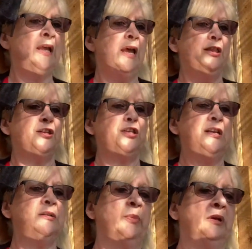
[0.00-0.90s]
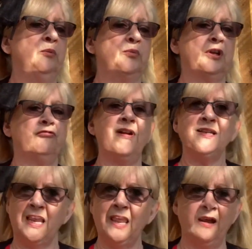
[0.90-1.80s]
The gentleman was a great
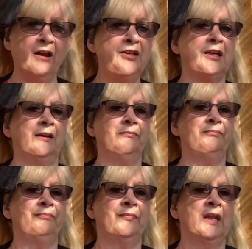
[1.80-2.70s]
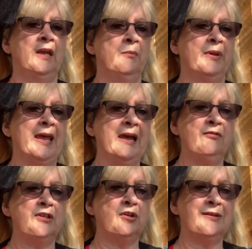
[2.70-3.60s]
hare hunter, but the
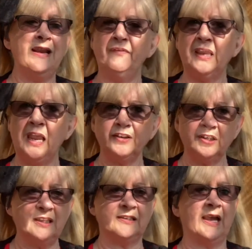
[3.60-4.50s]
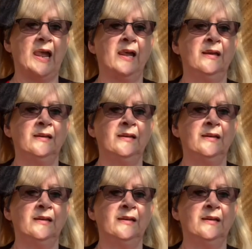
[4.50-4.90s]
hounds could never catch this hare.